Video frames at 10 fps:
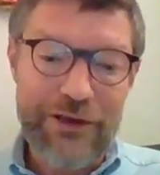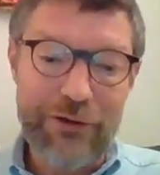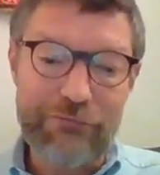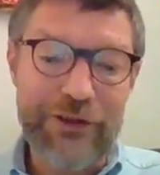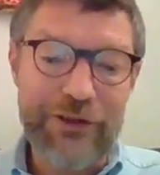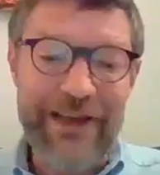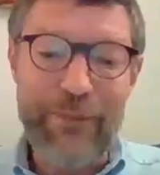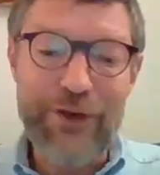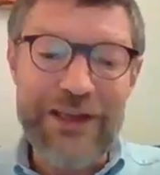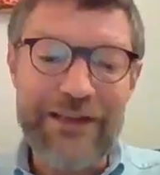what is
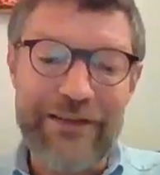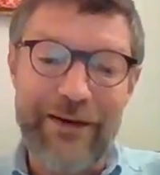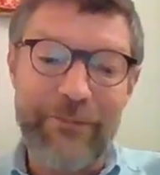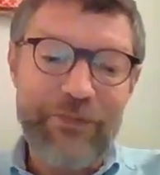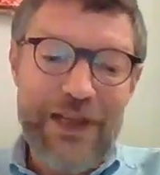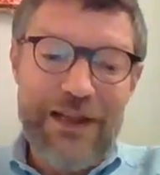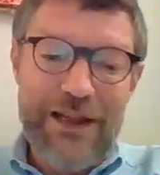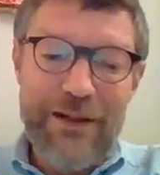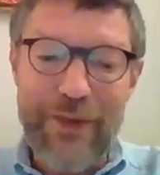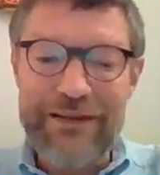happening there.
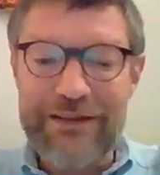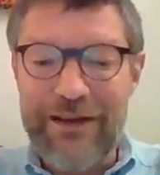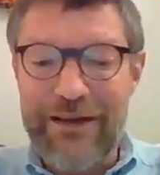But